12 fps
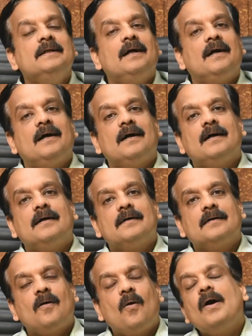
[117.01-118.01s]

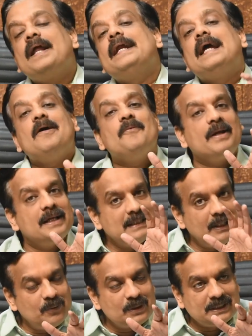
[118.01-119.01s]
On an average,
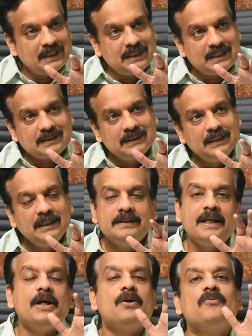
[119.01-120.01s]
I would suggest
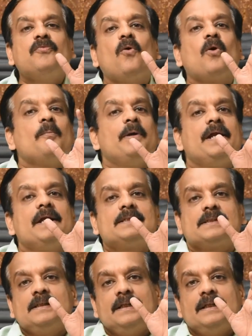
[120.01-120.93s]
3 to 4 minutes,